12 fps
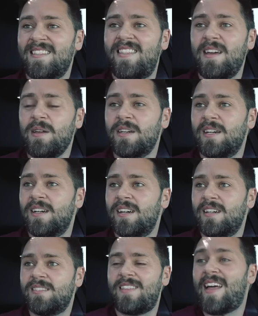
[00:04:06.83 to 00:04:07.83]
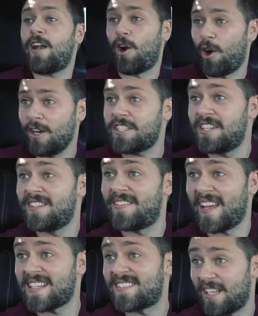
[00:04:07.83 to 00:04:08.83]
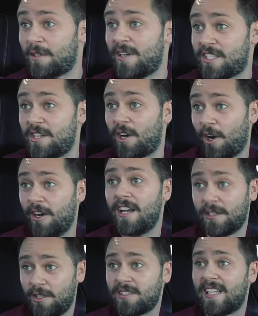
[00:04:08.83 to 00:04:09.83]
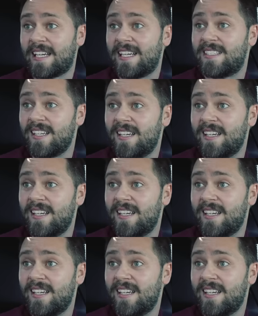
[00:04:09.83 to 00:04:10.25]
Did that hurt? Did that acceleration hurt? It looked like it